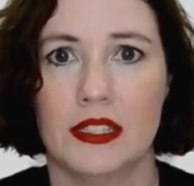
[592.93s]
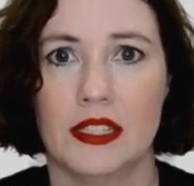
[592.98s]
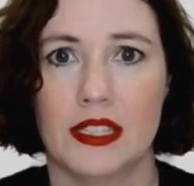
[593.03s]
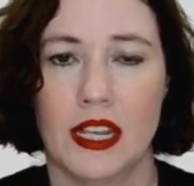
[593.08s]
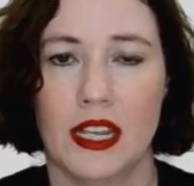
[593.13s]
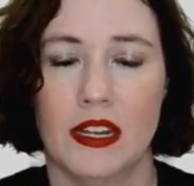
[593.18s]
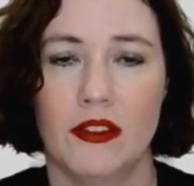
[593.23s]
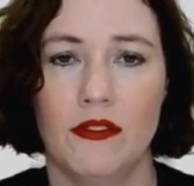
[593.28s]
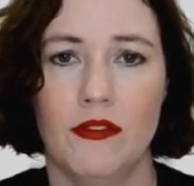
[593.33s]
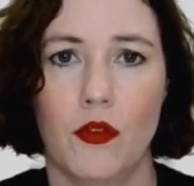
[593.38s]

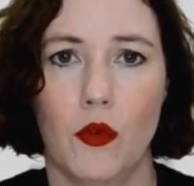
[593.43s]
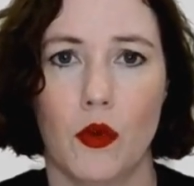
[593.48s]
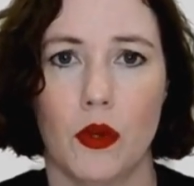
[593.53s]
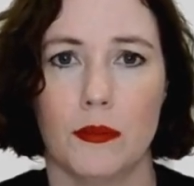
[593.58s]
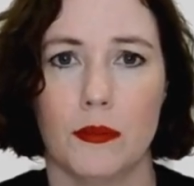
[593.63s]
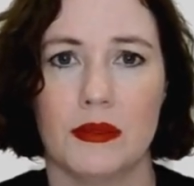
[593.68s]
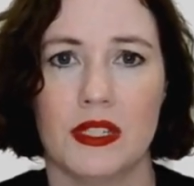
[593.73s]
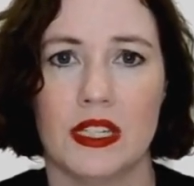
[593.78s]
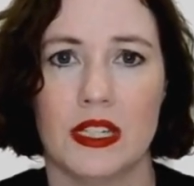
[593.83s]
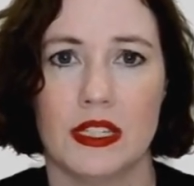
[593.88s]
Stay
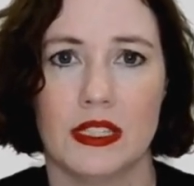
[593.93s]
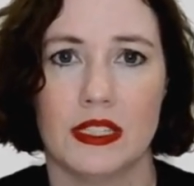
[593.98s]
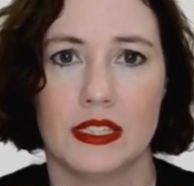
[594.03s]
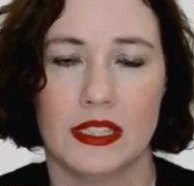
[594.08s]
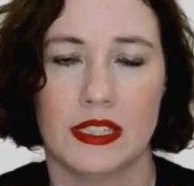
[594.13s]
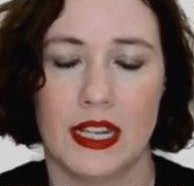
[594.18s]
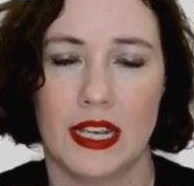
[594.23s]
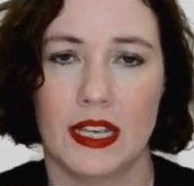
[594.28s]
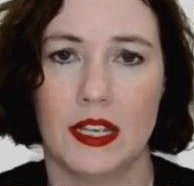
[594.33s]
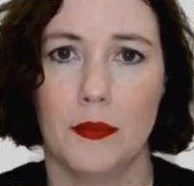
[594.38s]
informed,
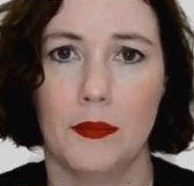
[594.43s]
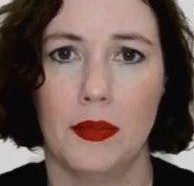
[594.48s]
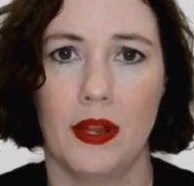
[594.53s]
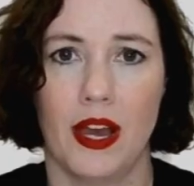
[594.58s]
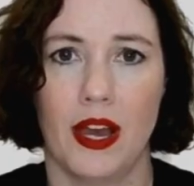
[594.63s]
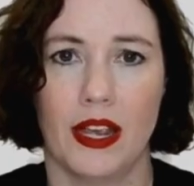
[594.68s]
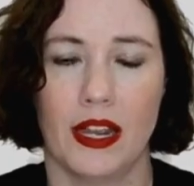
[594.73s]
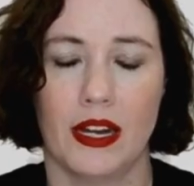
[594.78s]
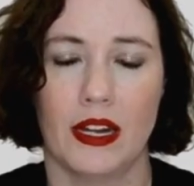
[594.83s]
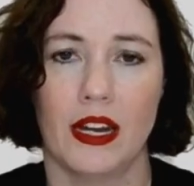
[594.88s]
stay
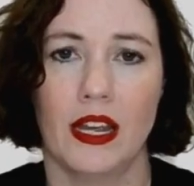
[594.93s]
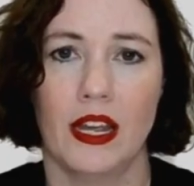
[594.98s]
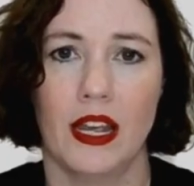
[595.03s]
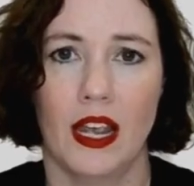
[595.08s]
compliant,